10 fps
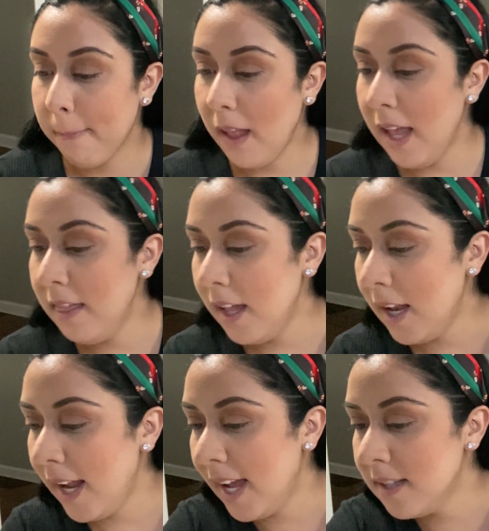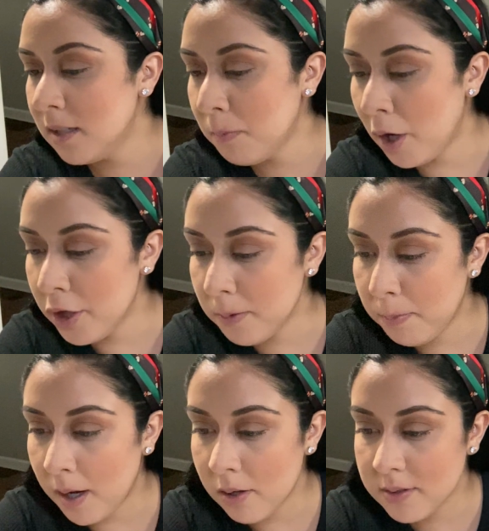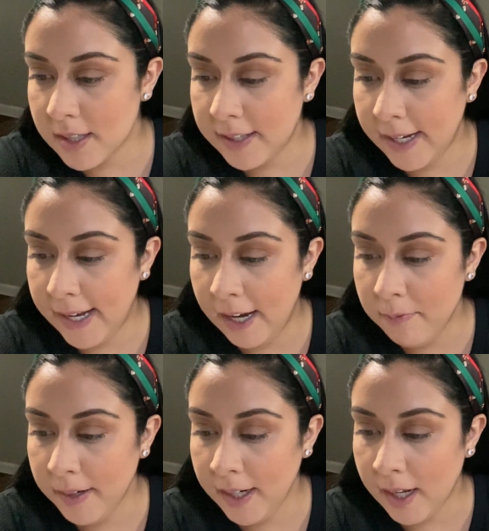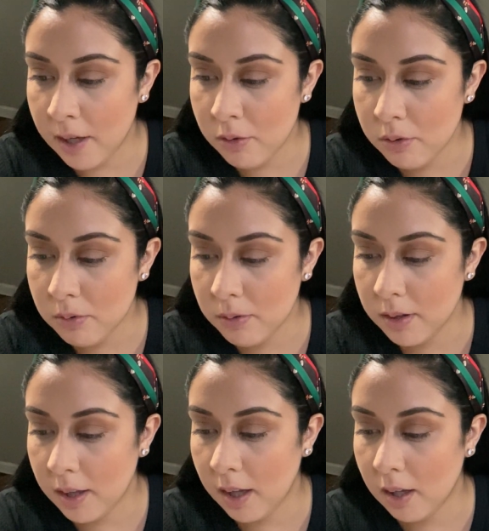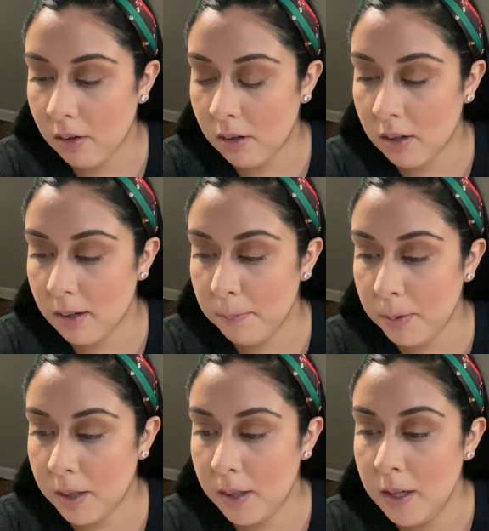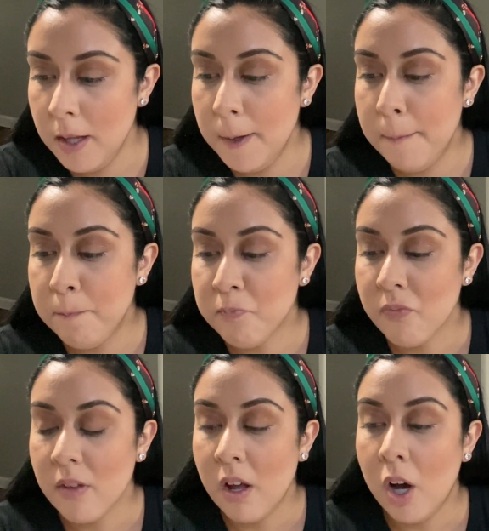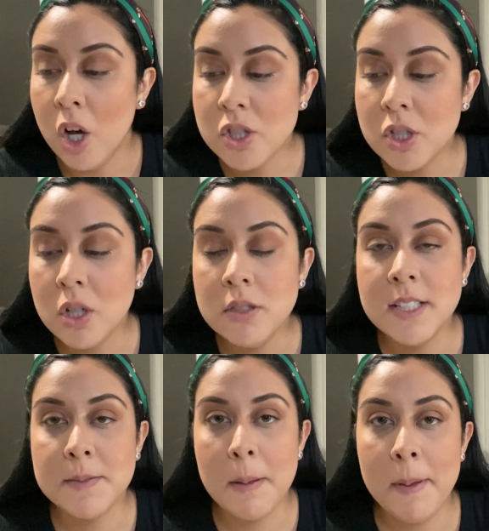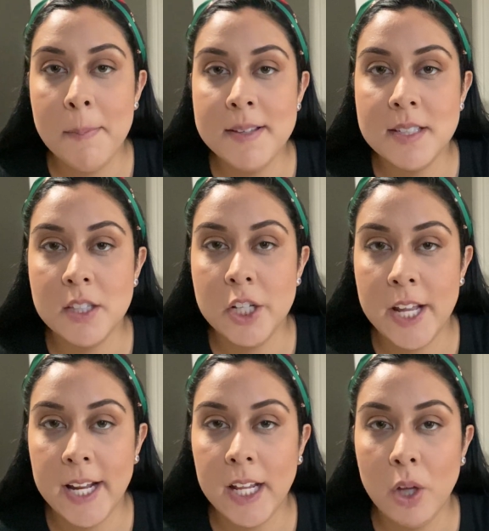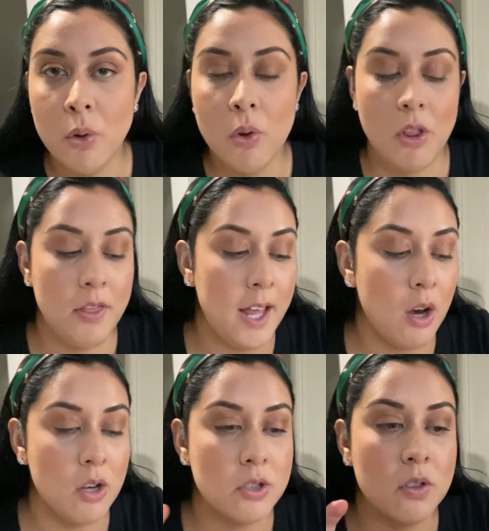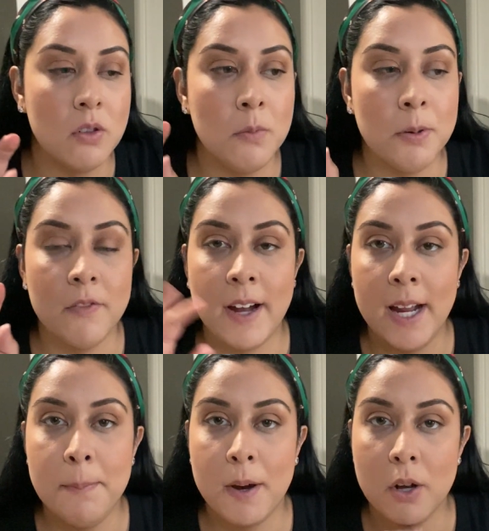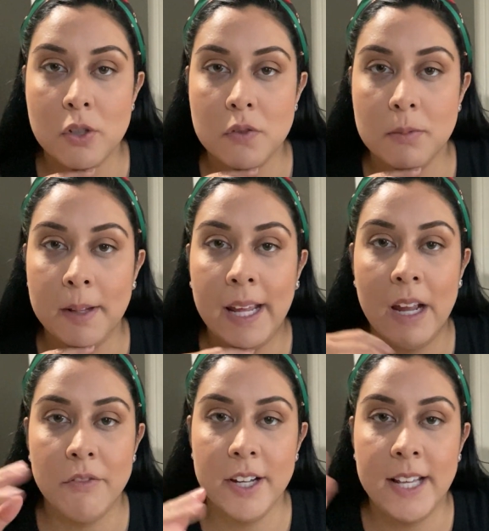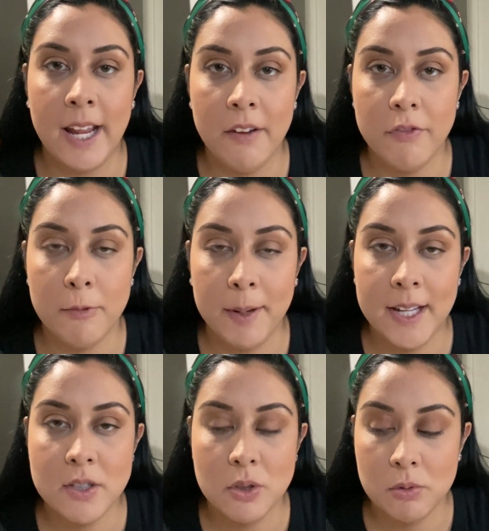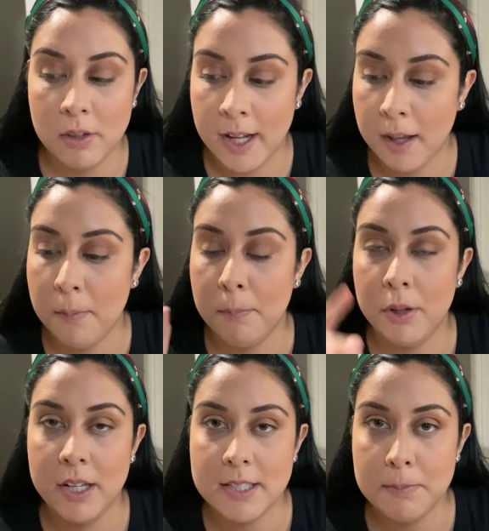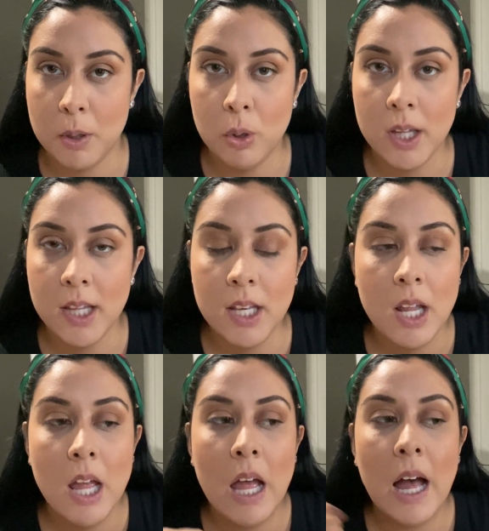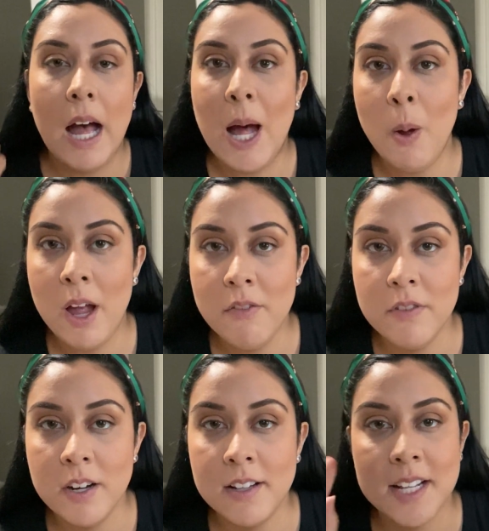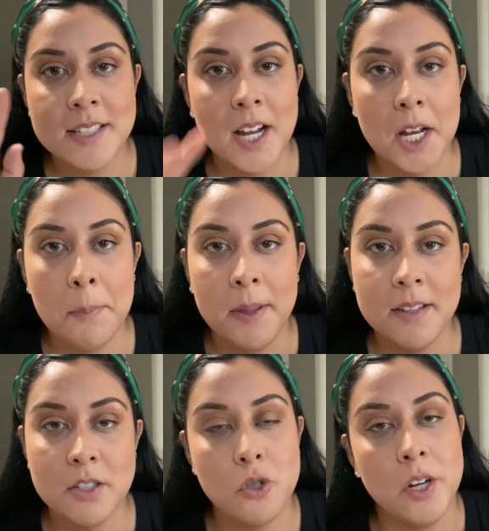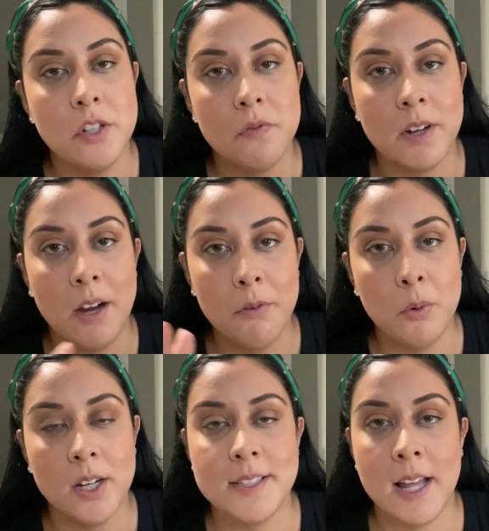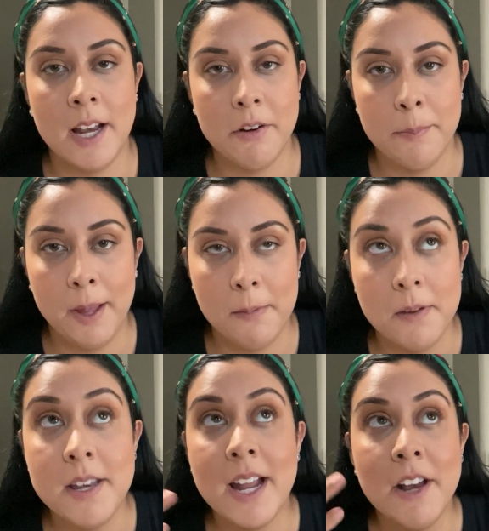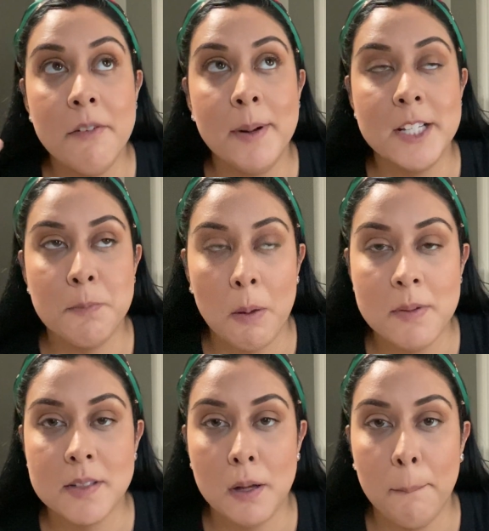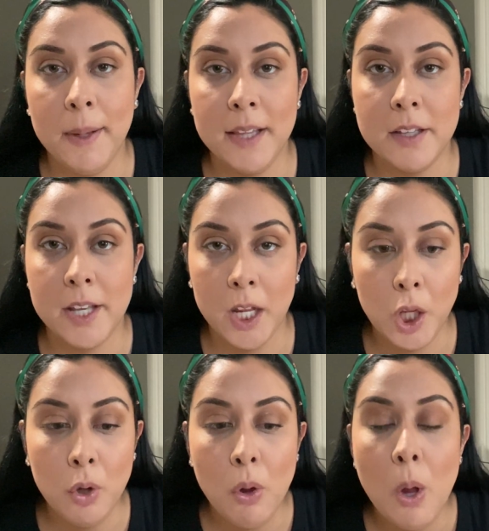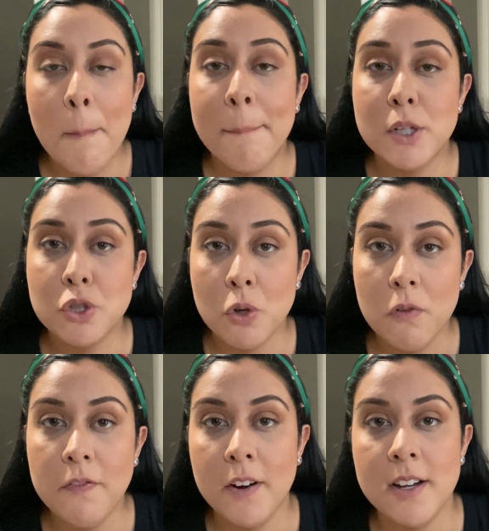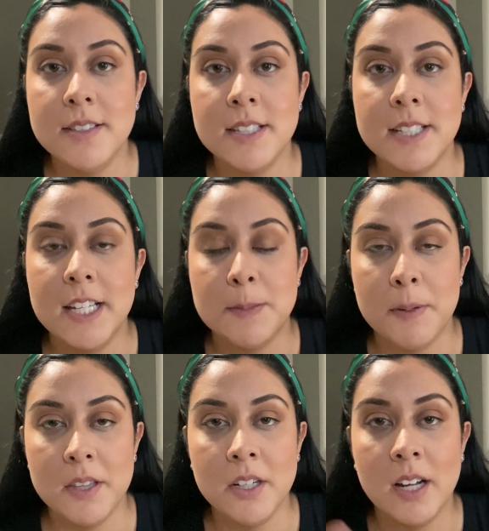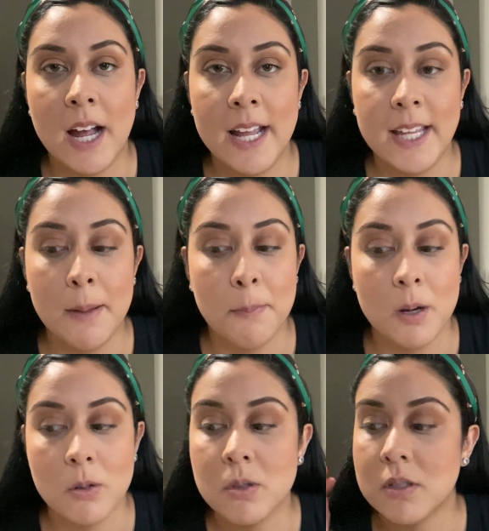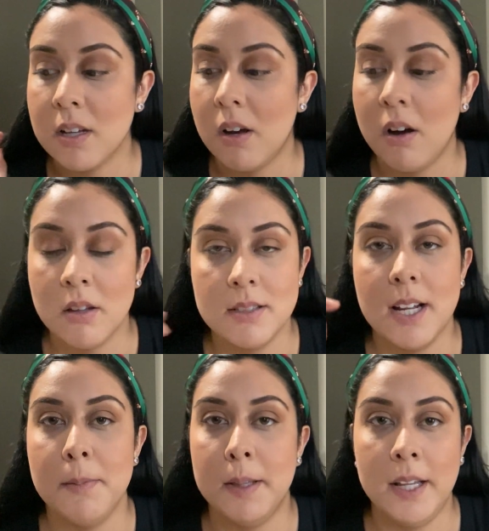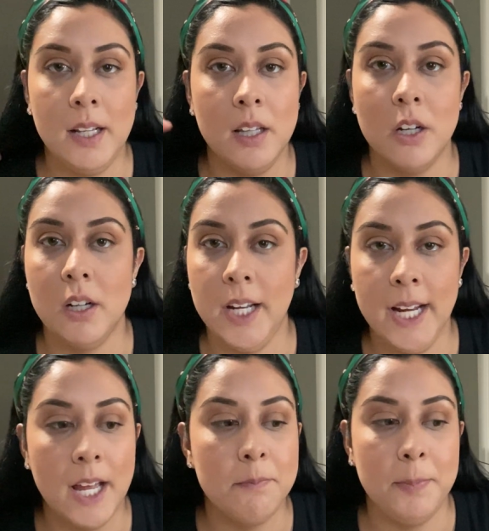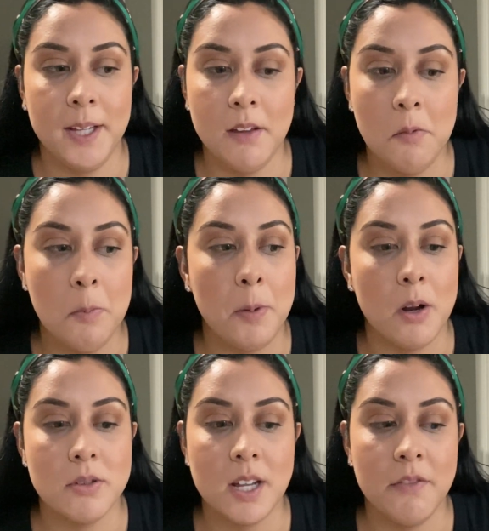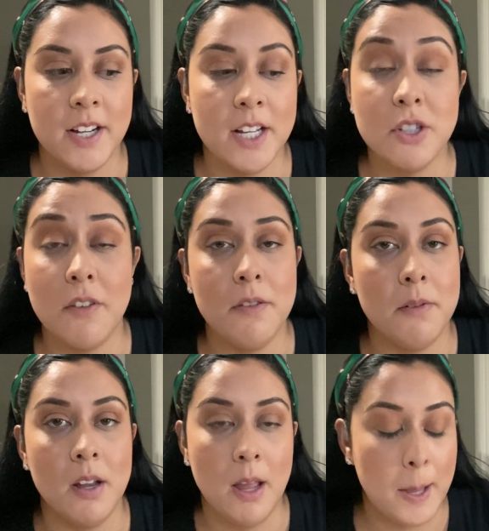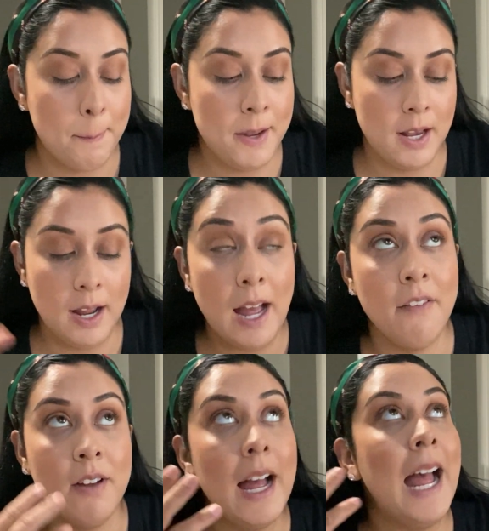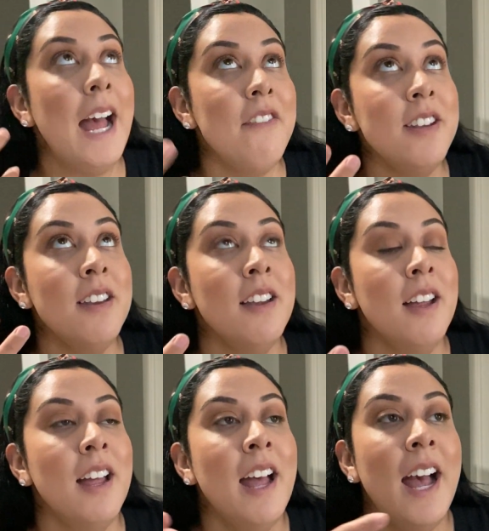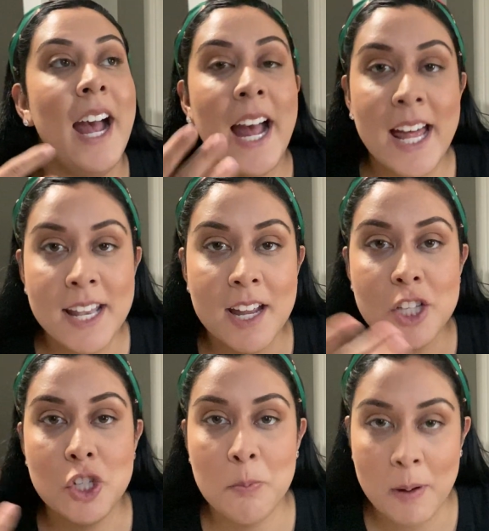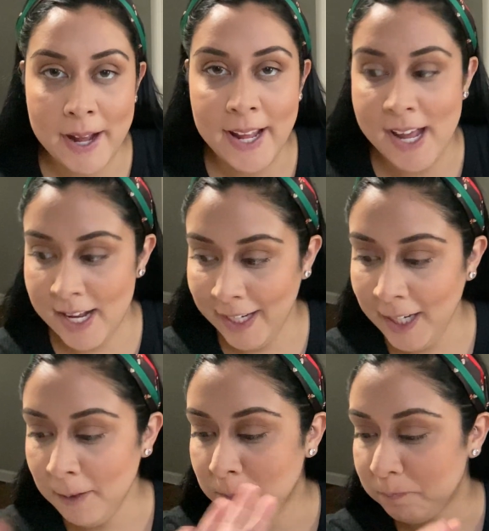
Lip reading: And then I had some other bottles that they gave me. I don't know where they are, but also, since my baby's in the NICU, they also provide bottles for me every day for me to like put his milk in. However, that's not gonna be the situation for everyone because not everybody's baby's gonna be in the NICU. But so far, since he's been there, I get bottles all the time. They literally have been giving me bottles every day, so I haven't had to buy any.